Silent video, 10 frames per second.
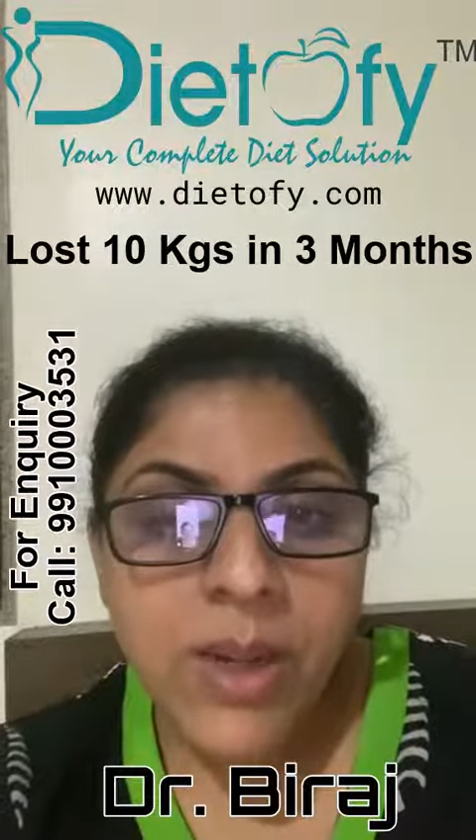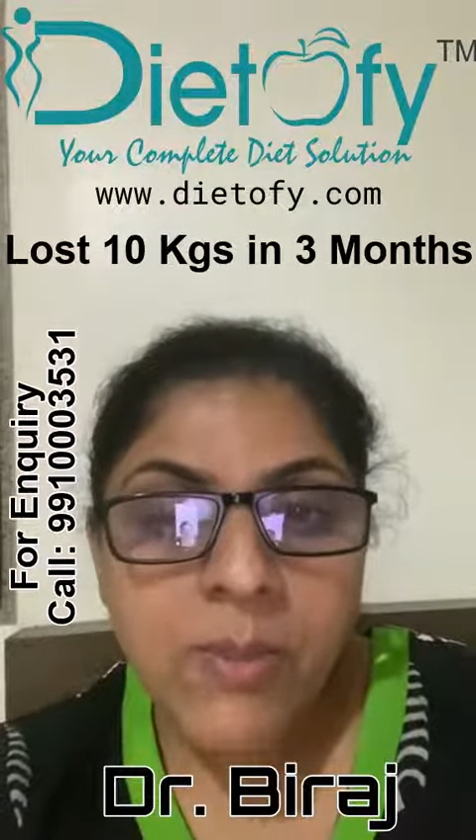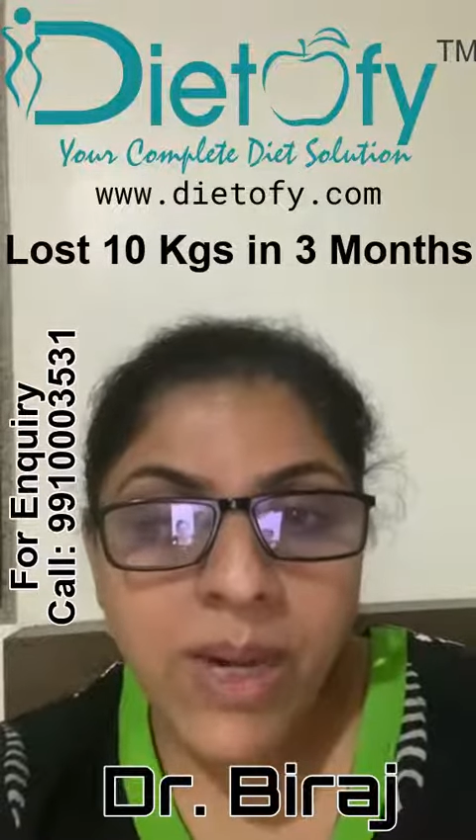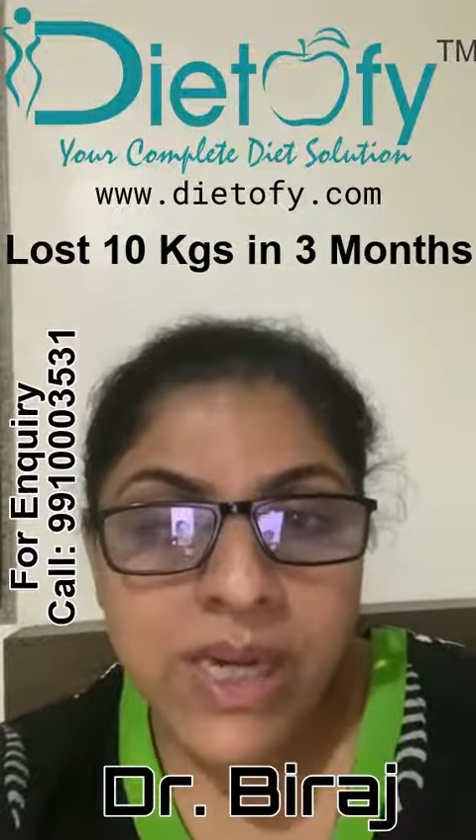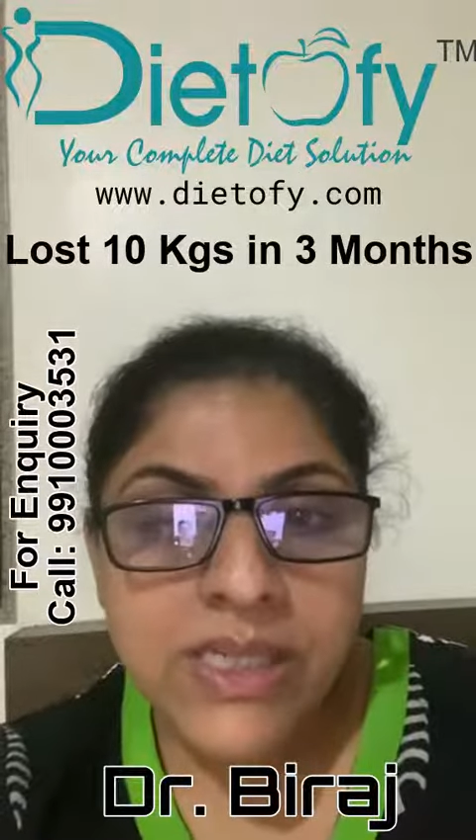
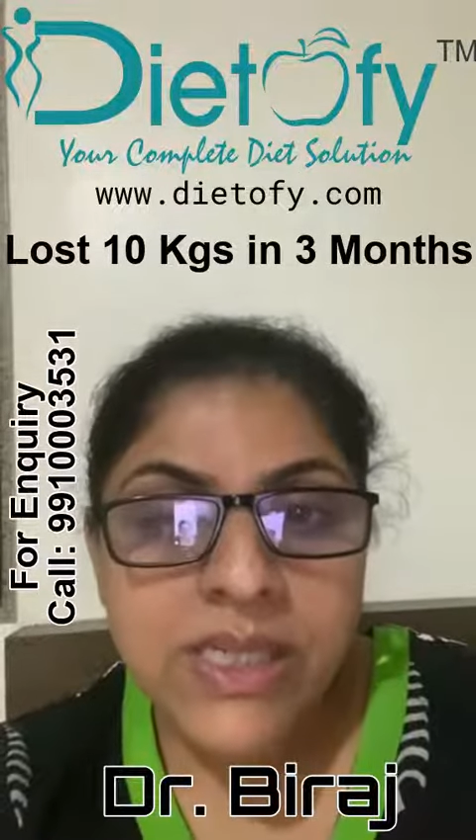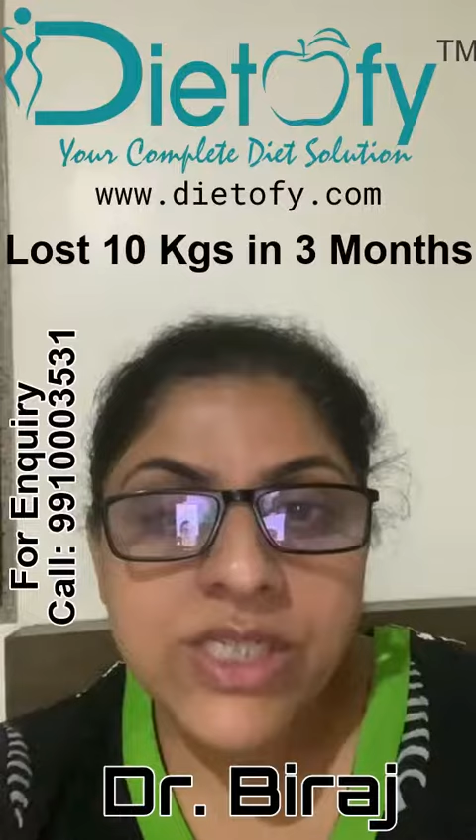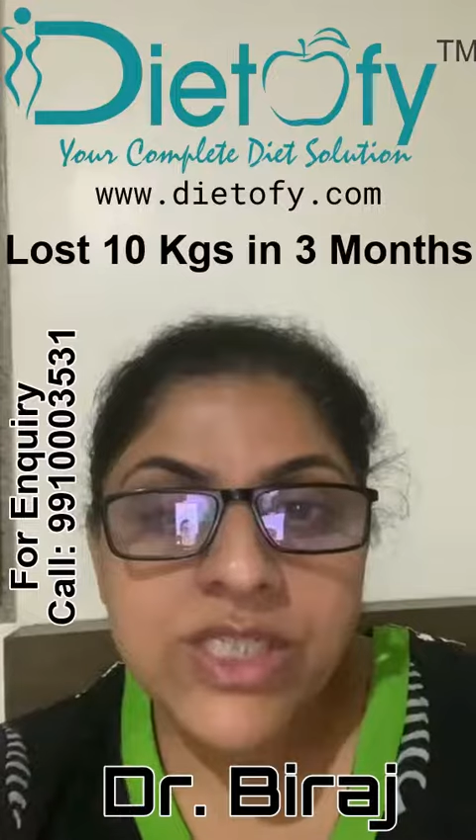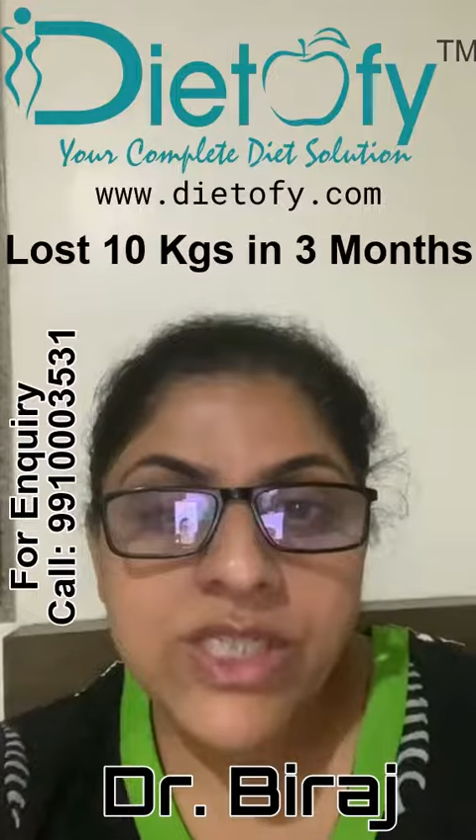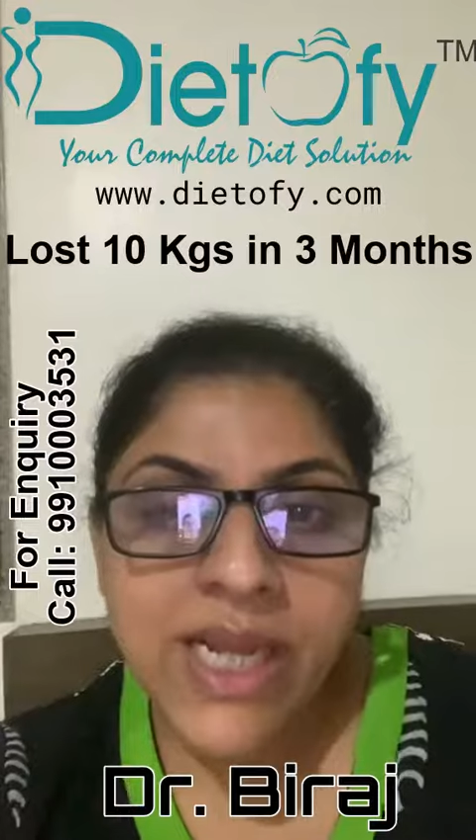but
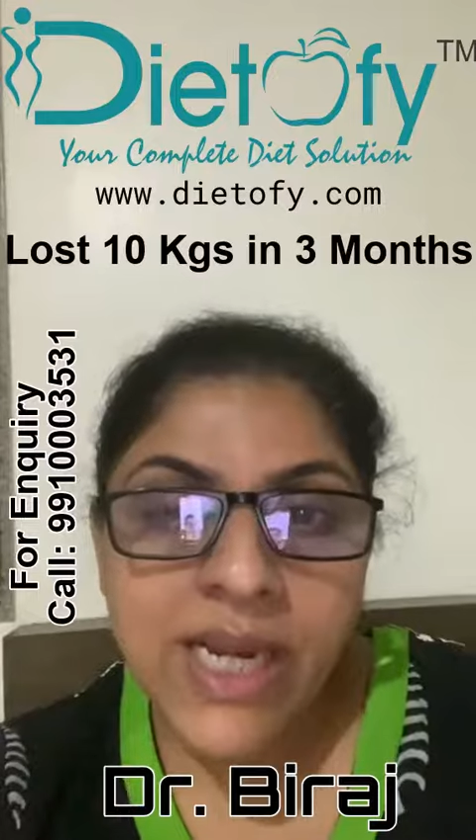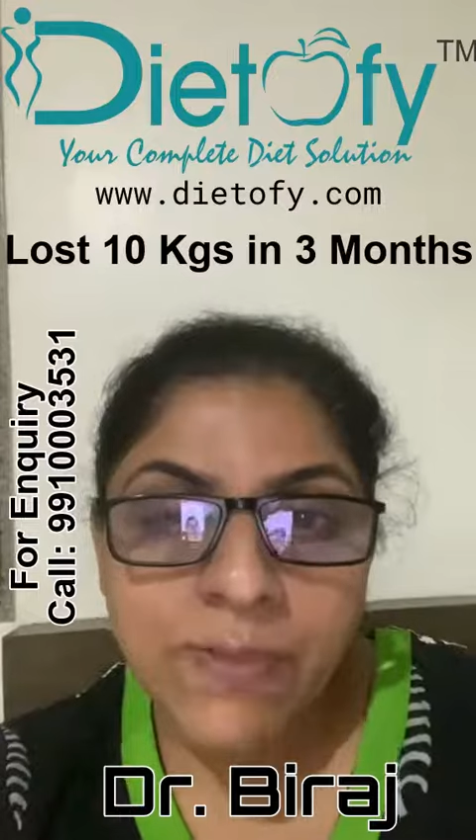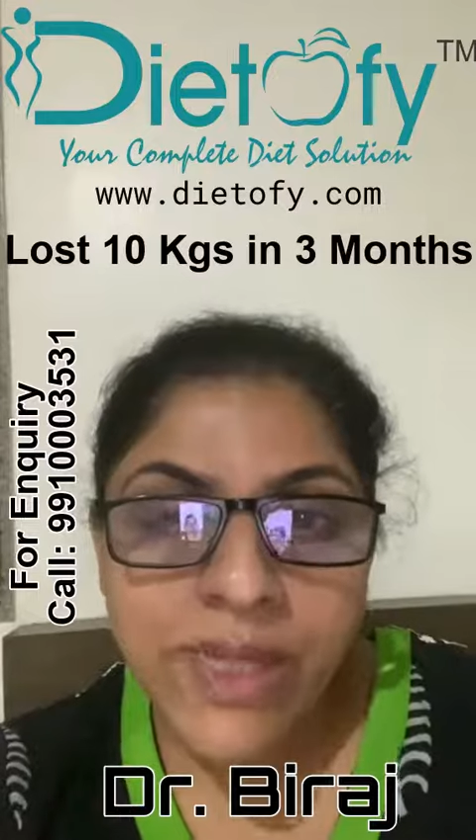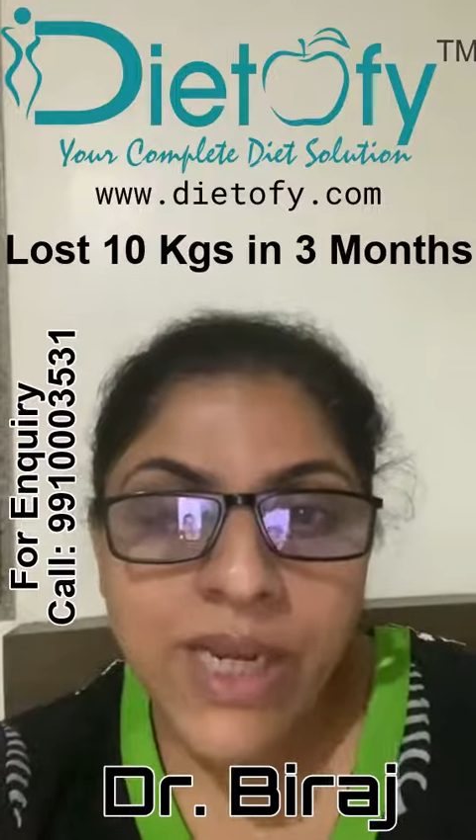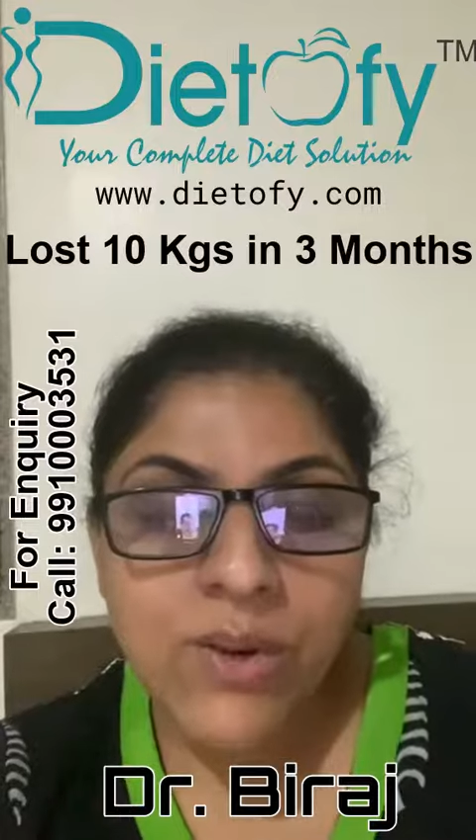she helped
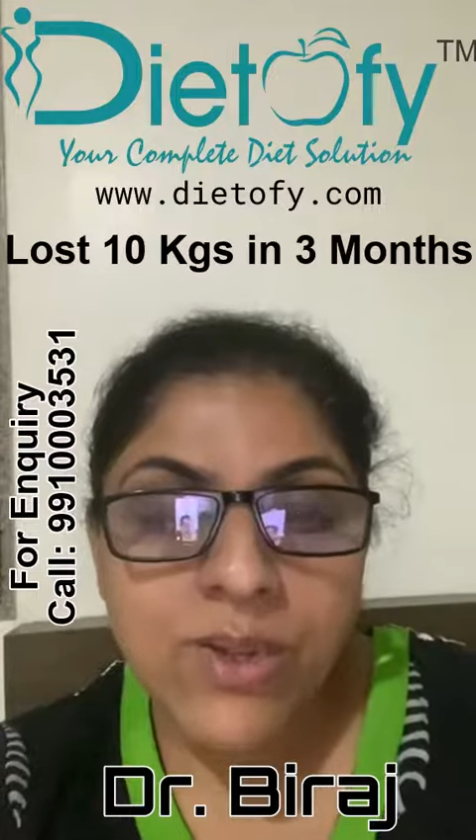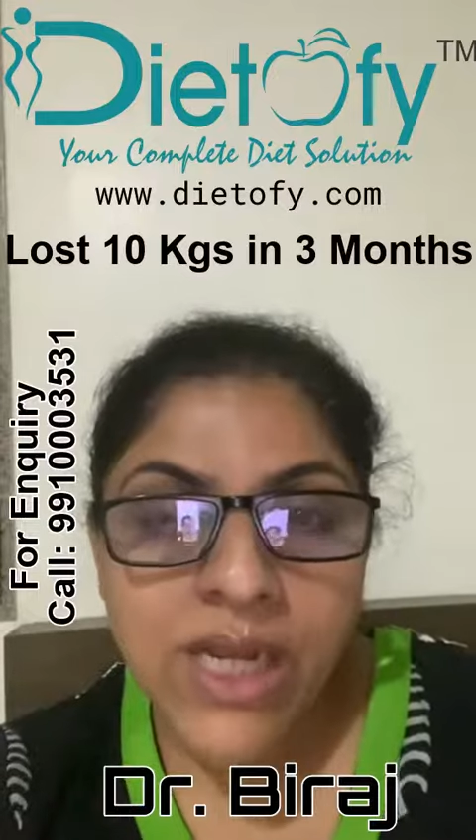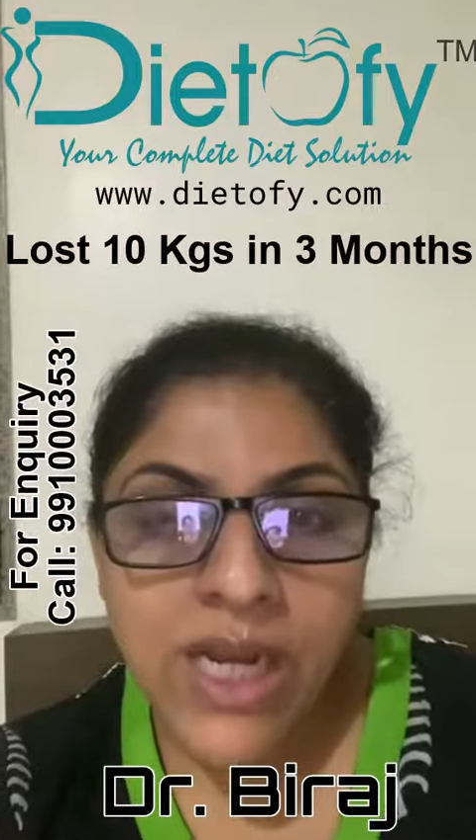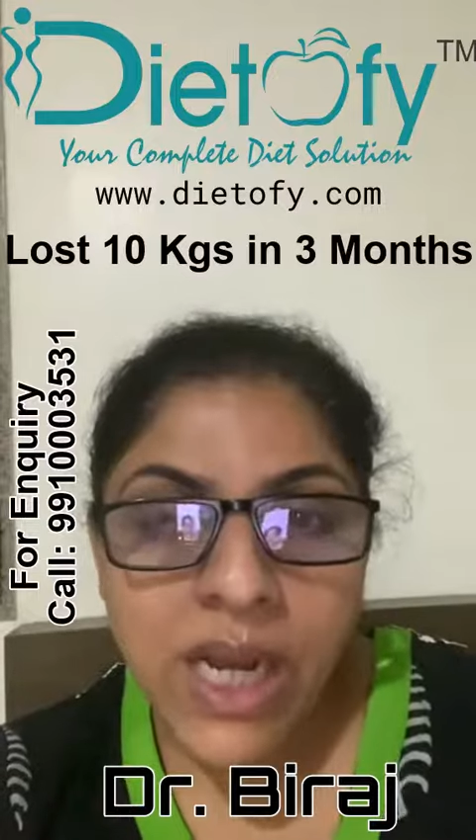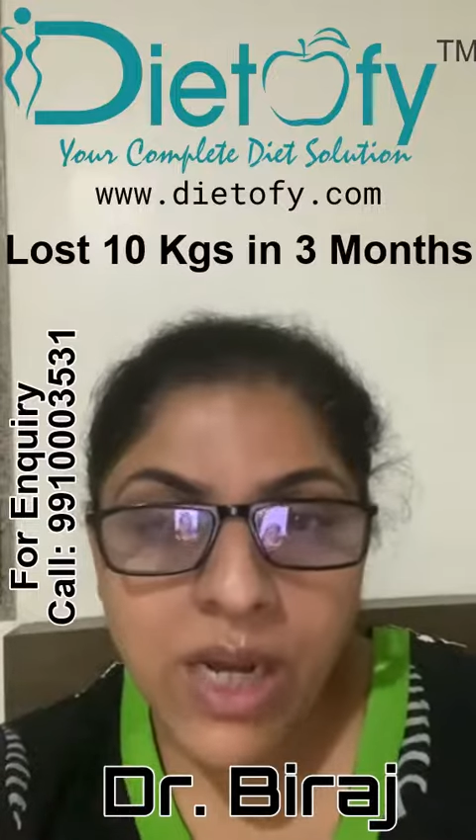me out
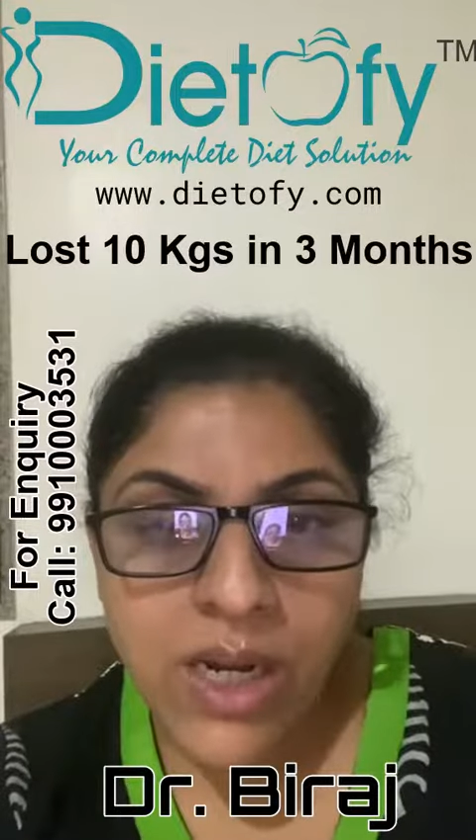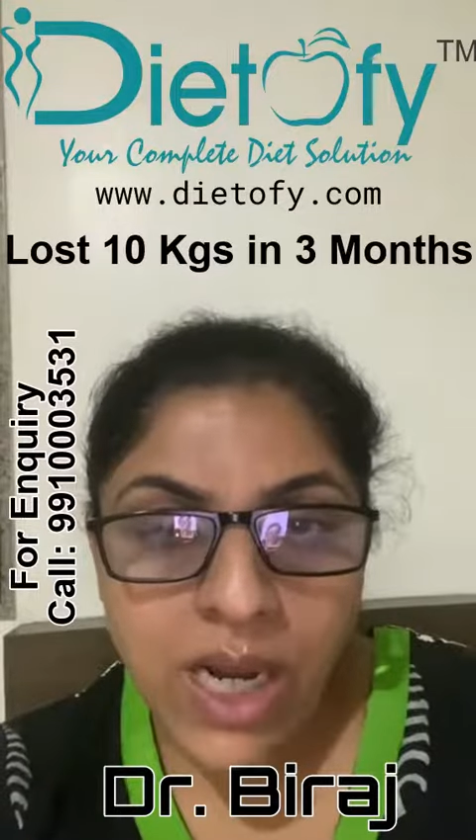in how,